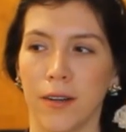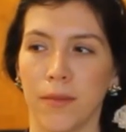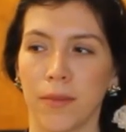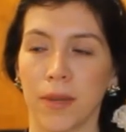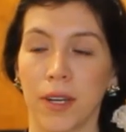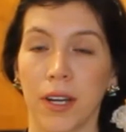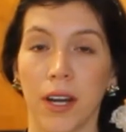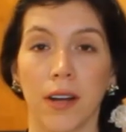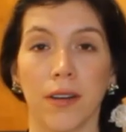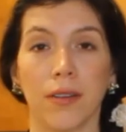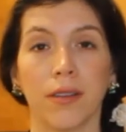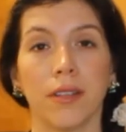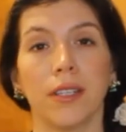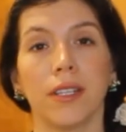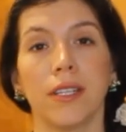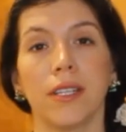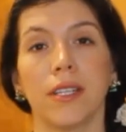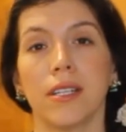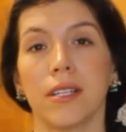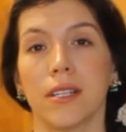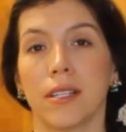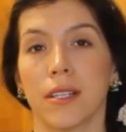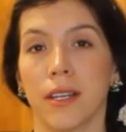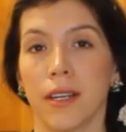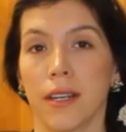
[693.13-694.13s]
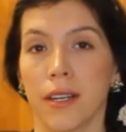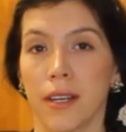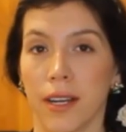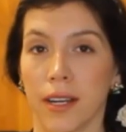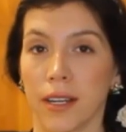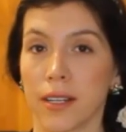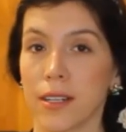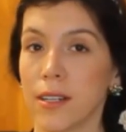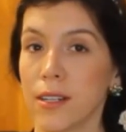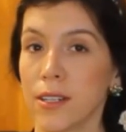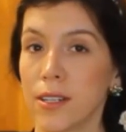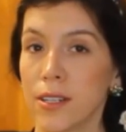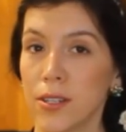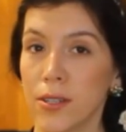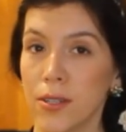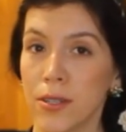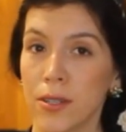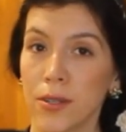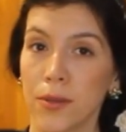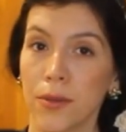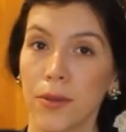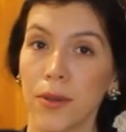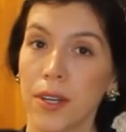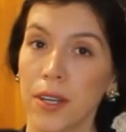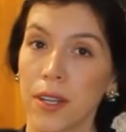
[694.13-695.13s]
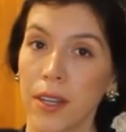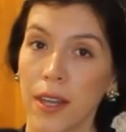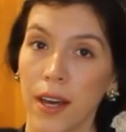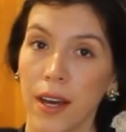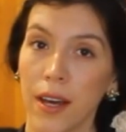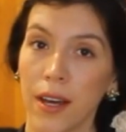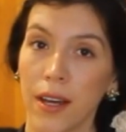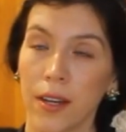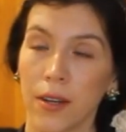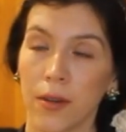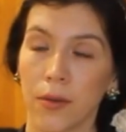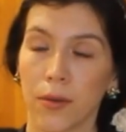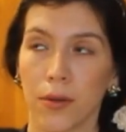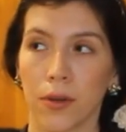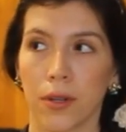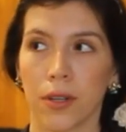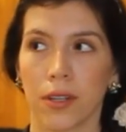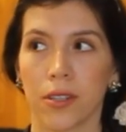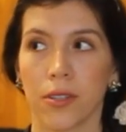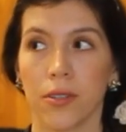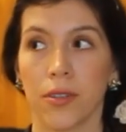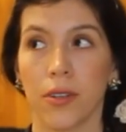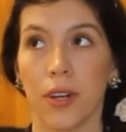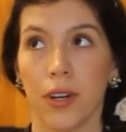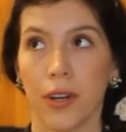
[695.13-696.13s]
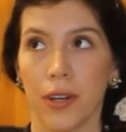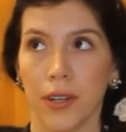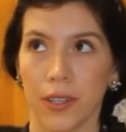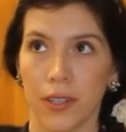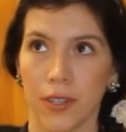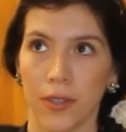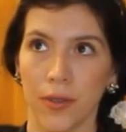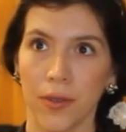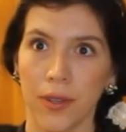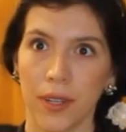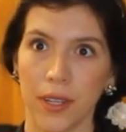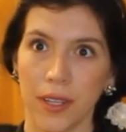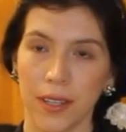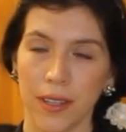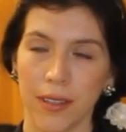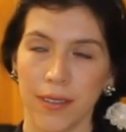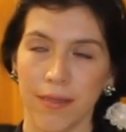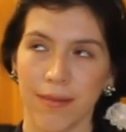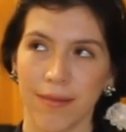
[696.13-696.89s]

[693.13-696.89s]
got really disconnected to doing that, or to not doing.